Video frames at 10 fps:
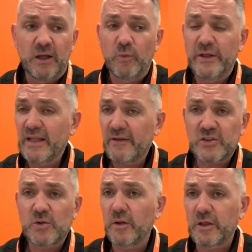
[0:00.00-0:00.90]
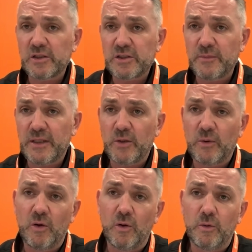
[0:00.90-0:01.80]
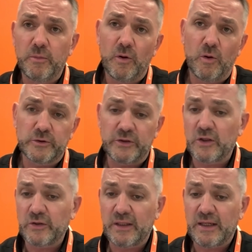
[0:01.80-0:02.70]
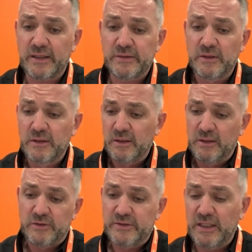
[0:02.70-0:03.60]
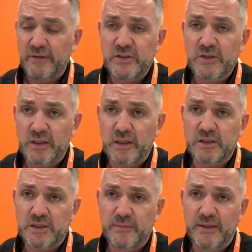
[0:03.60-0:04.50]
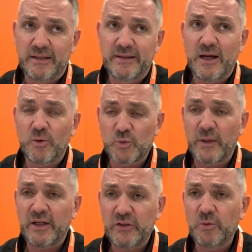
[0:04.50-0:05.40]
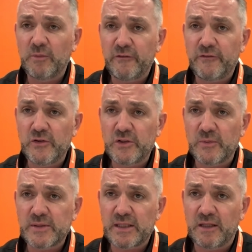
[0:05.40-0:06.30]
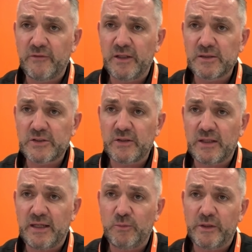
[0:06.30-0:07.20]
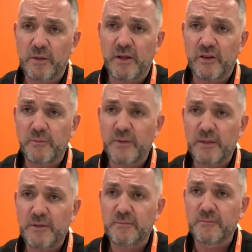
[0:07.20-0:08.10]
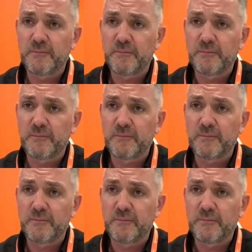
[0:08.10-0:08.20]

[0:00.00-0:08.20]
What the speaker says: We never saw a customer. They were all ordered online, delivered to the customer, and that was where I knew my future was selling vehicles online with a monthly payment.